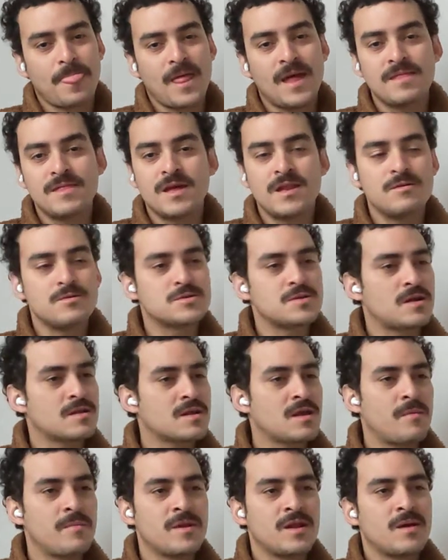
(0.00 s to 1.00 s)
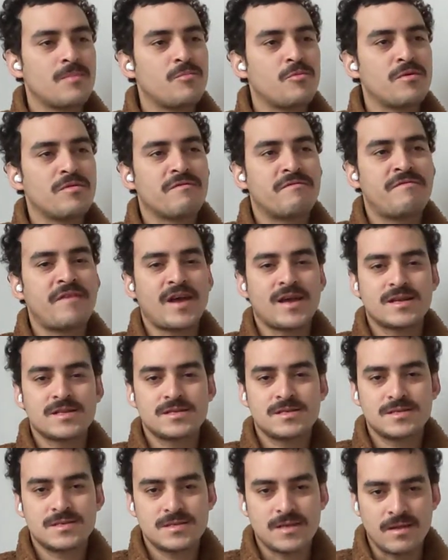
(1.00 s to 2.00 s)
And then you start coming up with
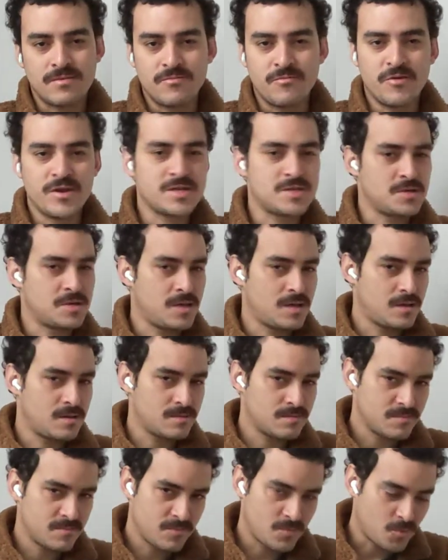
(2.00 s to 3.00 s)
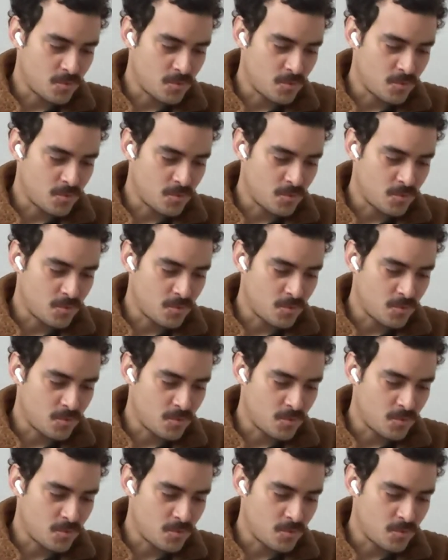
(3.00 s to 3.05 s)
facts and reasoning